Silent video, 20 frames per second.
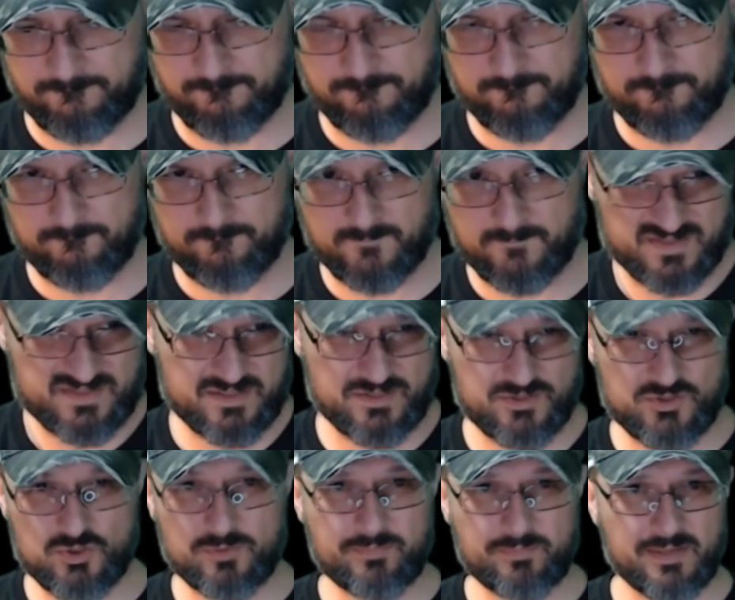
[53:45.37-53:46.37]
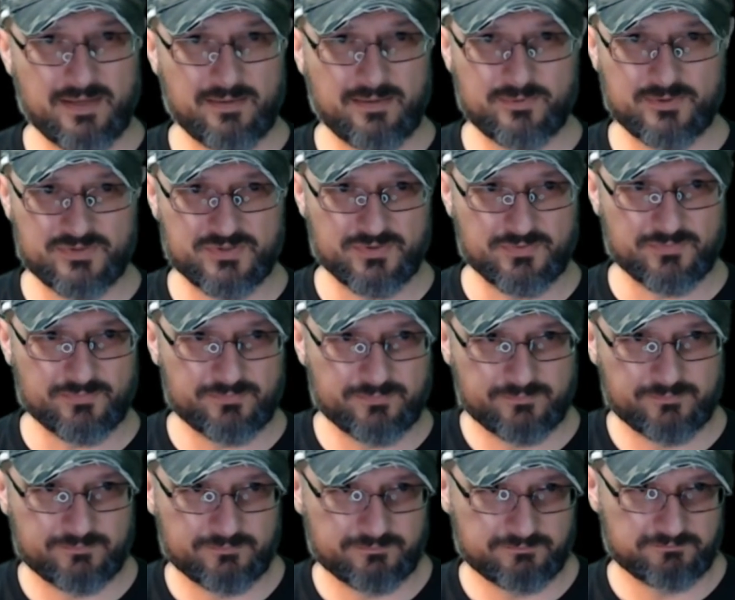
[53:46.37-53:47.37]
Because I should be able to.
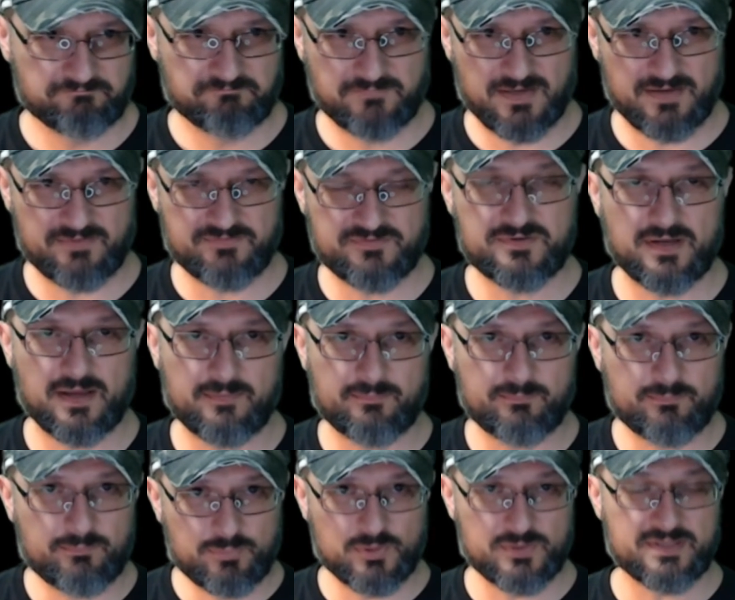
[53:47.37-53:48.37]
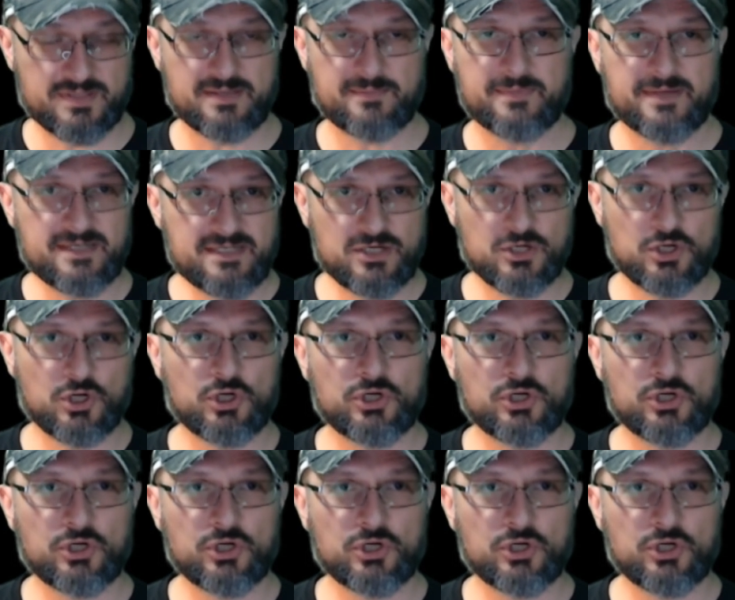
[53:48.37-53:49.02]
I put them in here.